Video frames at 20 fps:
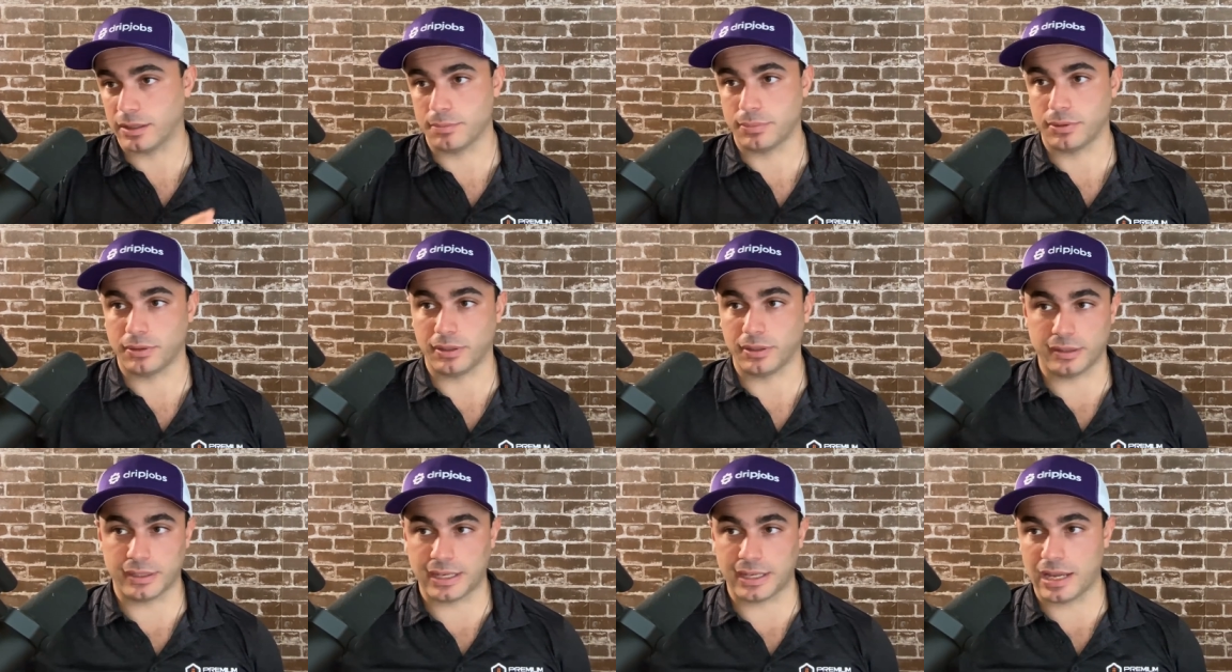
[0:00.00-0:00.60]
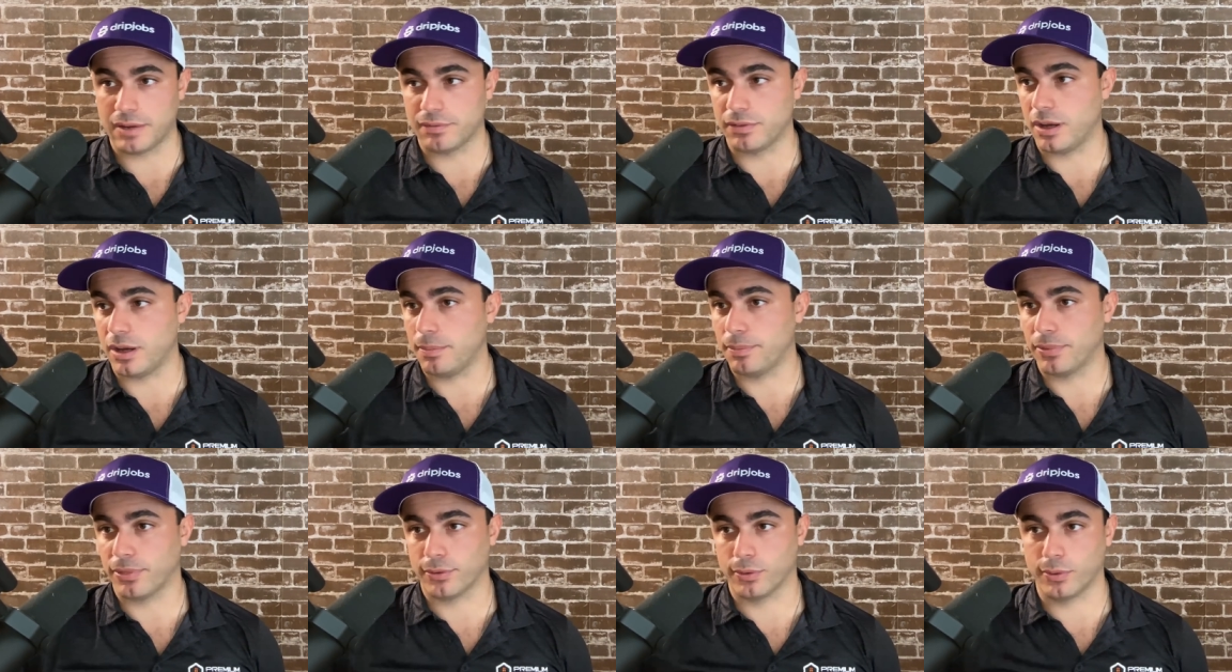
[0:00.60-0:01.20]
Completely gave
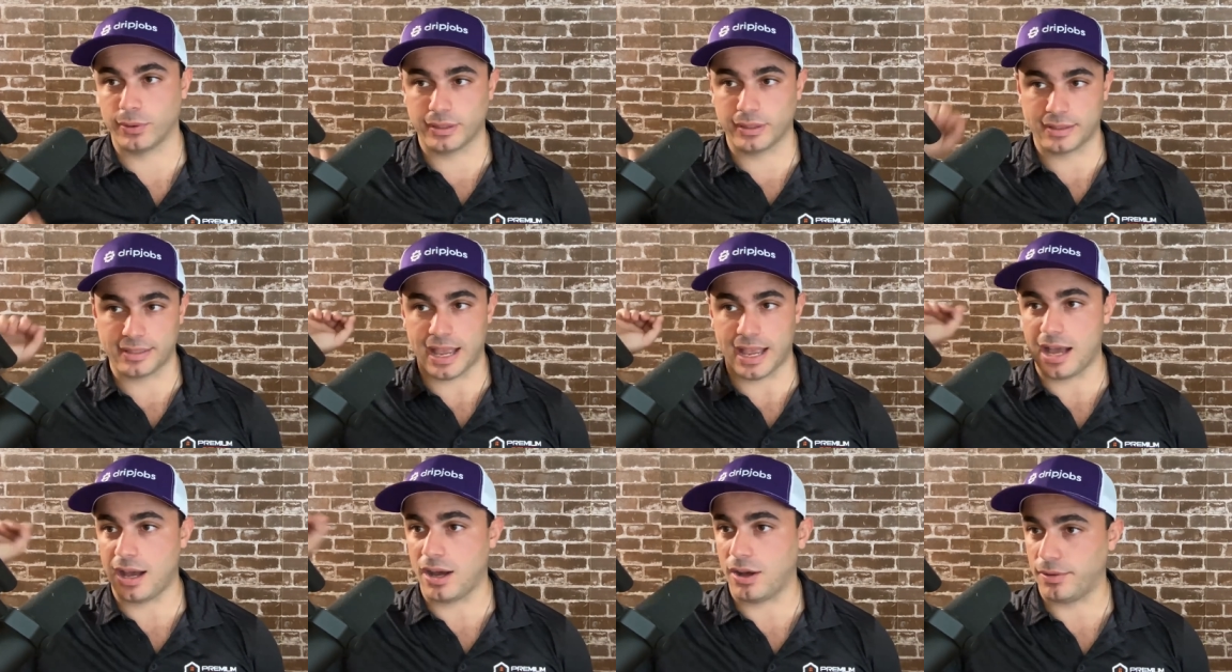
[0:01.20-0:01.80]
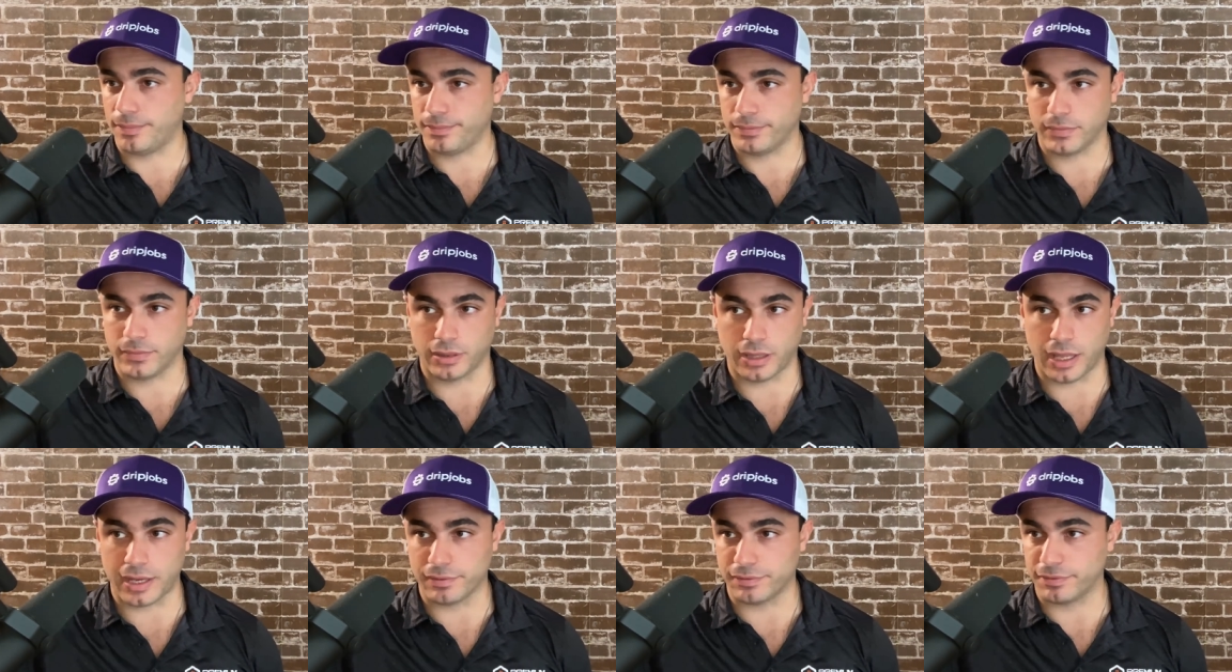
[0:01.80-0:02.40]
up, threw in the towel.
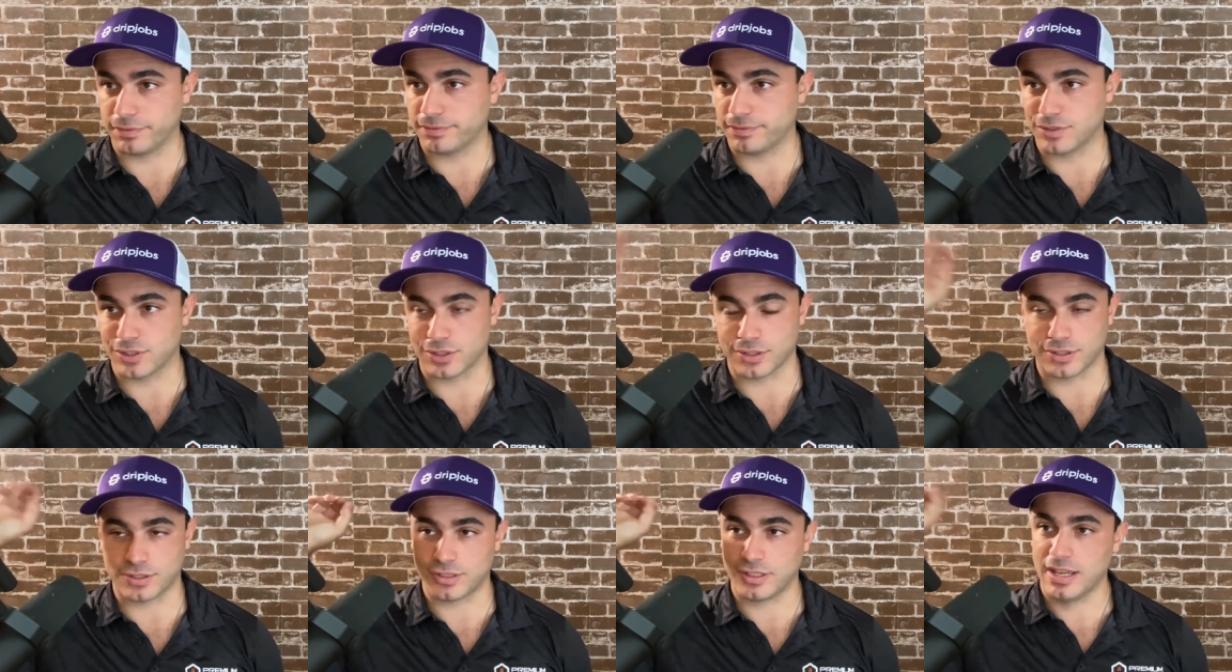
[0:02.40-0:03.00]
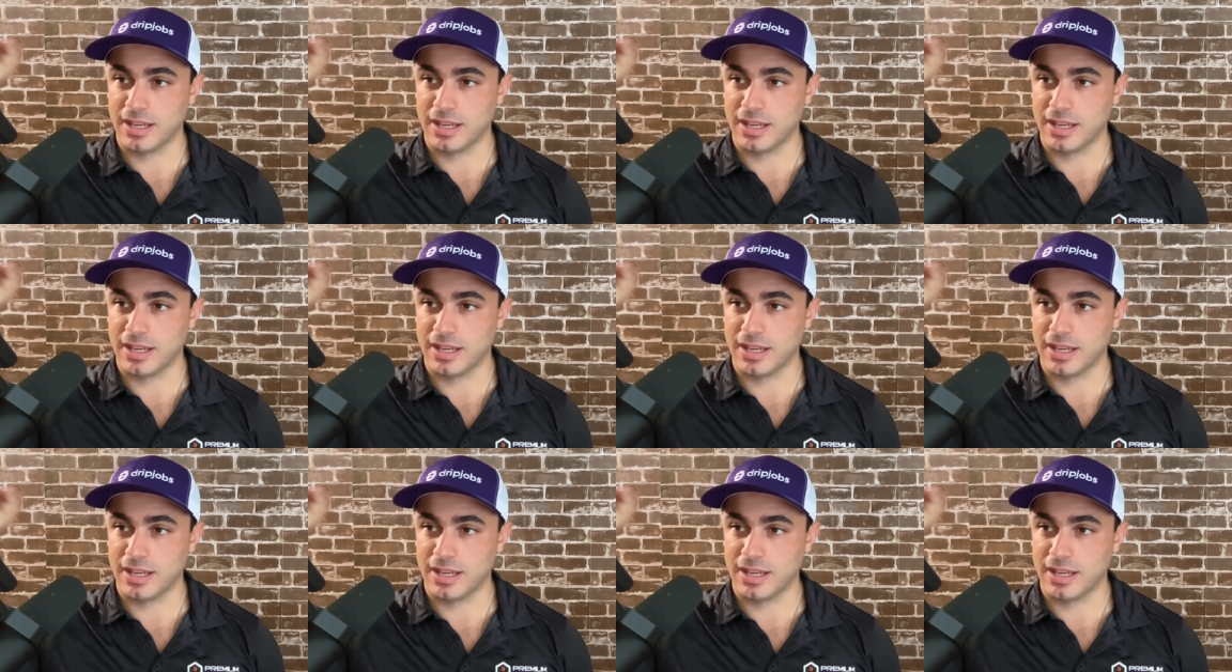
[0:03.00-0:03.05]
Life just